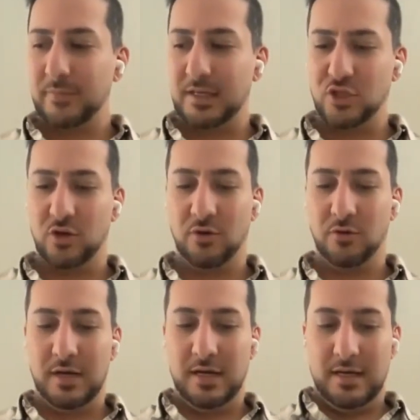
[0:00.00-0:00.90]

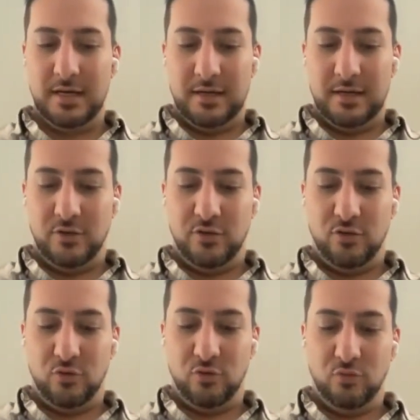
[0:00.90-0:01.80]
So
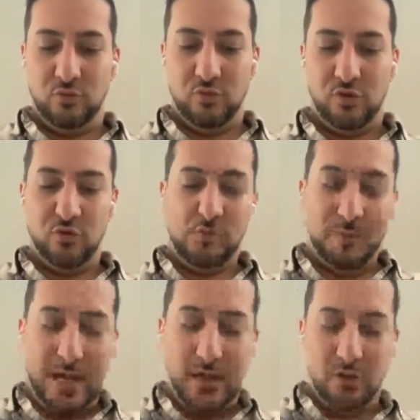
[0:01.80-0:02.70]
through
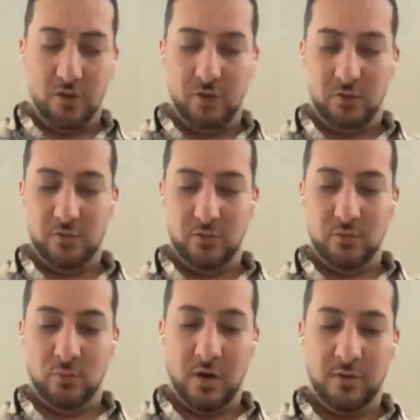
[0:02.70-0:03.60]
Mingle,
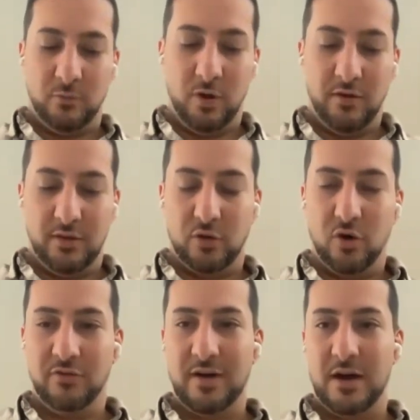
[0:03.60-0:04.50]
one of the
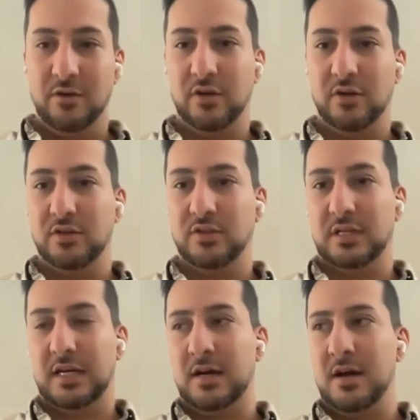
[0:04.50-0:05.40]
co-founders,